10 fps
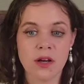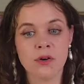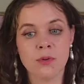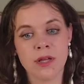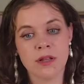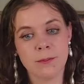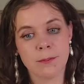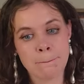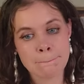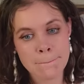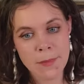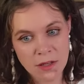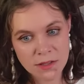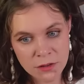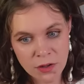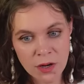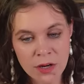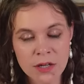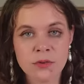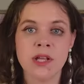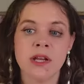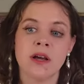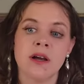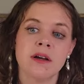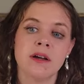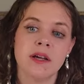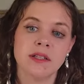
oh, but so hard, Rita.